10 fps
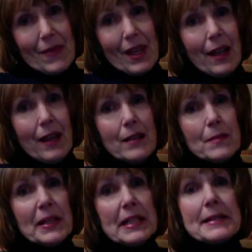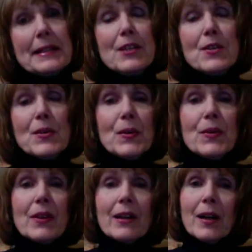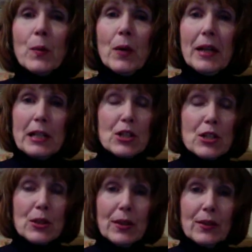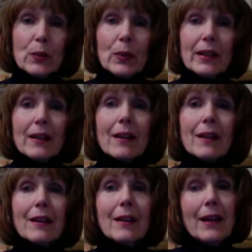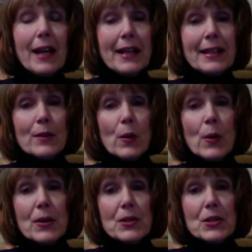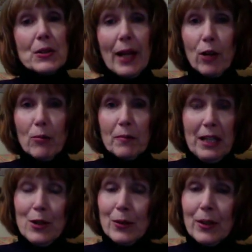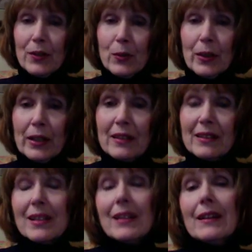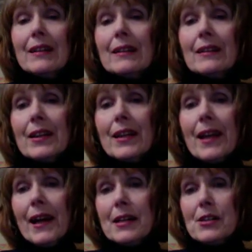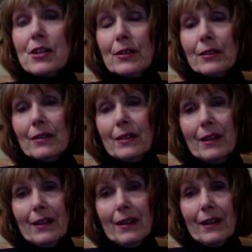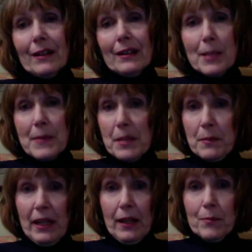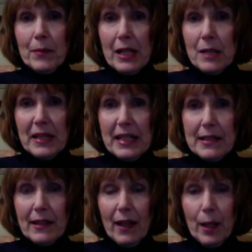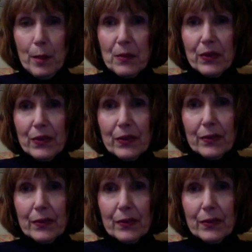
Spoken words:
And because he knew that I wanted to do his will, and in order to help me do his will, he had to limit me many, many times.